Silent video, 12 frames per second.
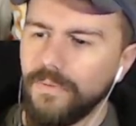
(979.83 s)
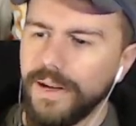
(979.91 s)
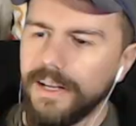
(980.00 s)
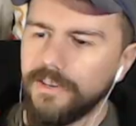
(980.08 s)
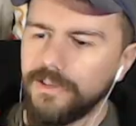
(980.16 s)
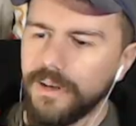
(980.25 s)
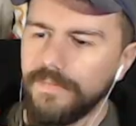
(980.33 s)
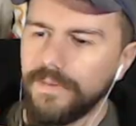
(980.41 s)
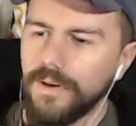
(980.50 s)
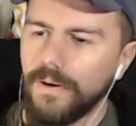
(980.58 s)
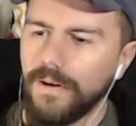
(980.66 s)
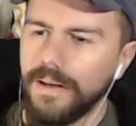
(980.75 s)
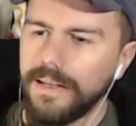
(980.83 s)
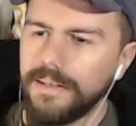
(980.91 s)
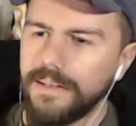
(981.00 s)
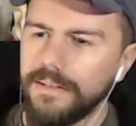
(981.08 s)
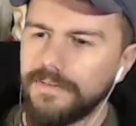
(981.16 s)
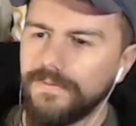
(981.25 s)
range of the aura
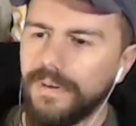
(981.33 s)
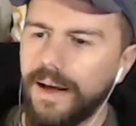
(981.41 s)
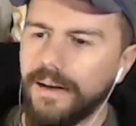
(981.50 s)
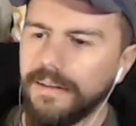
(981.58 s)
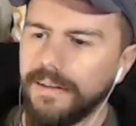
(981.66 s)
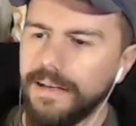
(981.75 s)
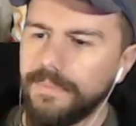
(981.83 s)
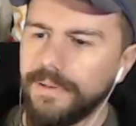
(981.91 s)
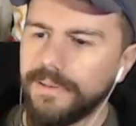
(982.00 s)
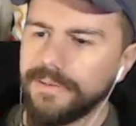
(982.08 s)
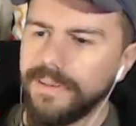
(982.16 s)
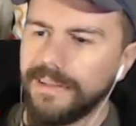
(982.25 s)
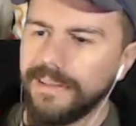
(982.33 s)
into this flyer lane, but there's